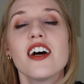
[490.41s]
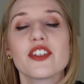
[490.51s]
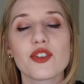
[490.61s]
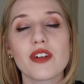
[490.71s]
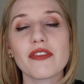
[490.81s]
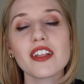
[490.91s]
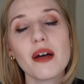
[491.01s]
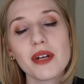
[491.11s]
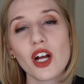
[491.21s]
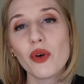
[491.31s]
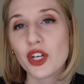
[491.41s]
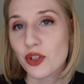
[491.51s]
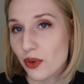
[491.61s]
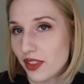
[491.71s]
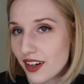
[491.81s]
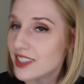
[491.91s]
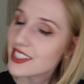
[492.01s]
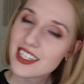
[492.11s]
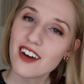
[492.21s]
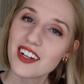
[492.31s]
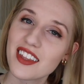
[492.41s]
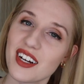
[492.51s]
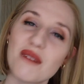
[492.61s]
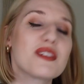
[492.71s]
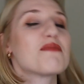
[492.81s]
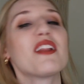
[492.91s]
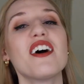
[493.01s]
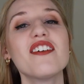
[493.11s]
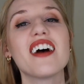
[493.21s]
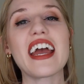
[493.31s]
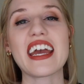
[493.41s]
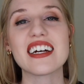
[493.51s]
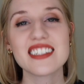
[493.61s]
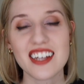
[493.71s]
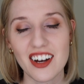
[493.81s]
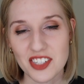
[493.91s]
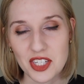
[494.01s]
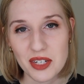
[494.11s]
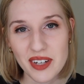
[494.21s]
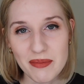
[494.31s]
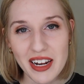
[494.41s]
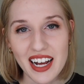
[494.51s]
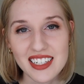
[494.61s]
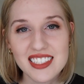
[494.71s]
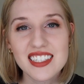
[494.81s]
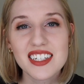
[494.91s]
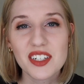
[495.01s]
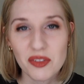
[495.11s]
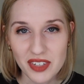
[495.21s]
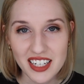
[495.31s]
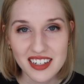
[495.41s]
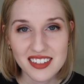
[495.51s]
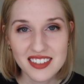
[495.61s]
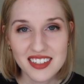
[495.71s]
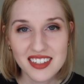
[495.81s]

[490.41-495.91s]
So definitely let me know your thoughts down in the comments below and I'll see you in my next video.